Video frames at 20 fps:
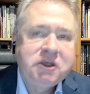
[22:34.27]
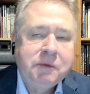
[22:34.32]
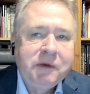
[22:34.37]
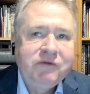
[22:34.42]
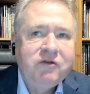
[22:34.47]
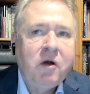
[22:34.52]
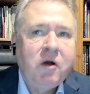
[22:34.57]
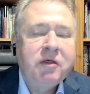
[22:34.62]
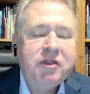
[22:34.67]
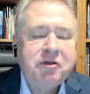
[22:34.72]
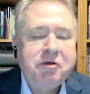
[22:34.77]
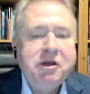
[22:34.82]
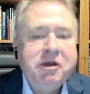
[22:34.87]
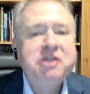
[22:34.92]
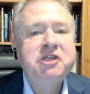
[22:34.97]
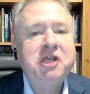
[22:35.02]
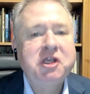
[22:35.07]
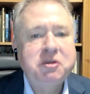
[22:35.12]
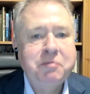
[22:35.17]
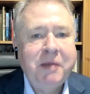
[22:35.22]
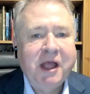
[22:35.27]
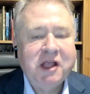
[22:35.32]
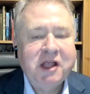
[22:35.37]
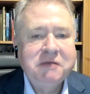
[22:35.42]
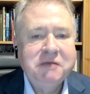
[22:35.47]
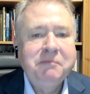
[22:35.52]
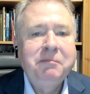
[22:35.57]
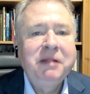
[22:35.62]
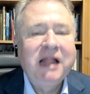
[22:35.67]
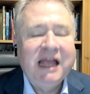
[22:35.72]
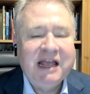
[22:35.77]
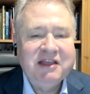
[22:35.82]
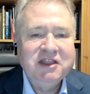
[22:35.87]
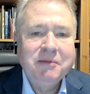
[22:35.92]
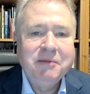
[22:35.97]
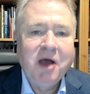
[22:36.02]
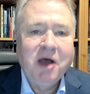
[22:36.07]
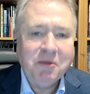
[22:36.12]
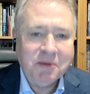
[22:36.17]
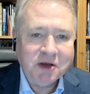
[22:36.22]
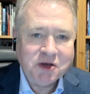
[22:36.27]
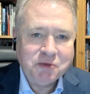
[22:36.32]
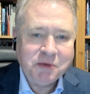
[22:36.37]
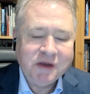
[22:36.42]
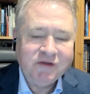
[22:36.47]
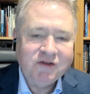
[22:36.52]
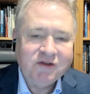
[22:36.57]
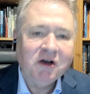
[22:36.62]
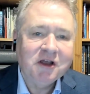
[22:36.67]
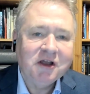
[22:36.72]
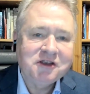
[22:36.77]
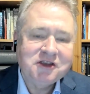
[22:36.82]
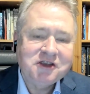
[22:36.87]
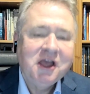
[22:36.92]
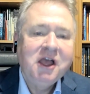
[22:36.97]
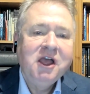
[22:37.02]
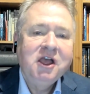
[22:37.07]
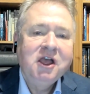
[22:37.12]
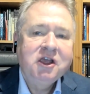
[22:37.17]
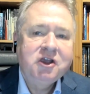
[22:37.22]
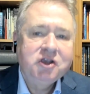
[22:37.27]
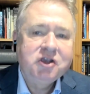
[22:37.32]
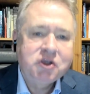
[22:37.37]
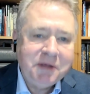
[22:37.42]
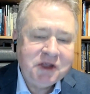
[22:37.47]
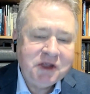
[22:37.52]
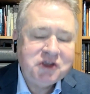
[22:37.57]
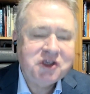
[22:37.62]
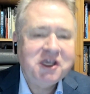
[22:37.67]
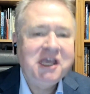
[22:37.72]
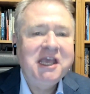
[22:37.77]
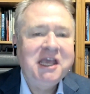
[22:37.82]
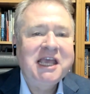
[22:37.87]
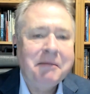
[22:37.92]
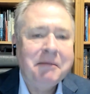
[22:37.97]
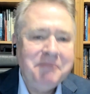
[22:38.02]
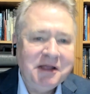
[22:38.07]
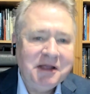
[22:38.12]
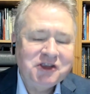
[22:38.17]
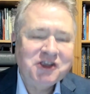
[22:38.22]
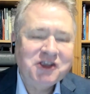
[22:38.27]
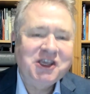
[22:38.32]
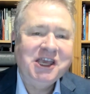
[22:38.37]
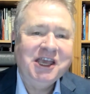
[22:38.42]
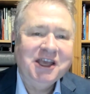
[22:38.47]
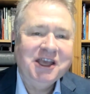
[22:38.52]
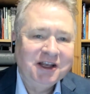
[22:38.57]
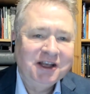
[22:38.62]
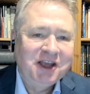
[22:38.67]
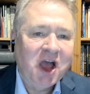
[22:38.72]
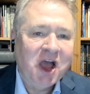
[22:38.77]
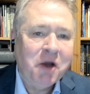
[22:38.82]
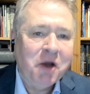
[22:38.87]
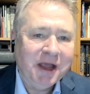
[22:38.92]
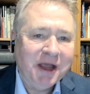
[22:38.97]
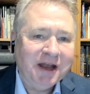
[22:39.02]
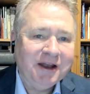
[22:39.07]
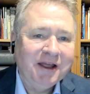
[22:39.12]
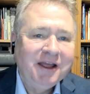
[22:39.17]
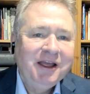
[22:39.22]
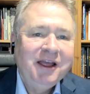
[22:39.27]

we've got three suspects in play at the moment. We've got Kosminski, Kaminsky, and Cohen.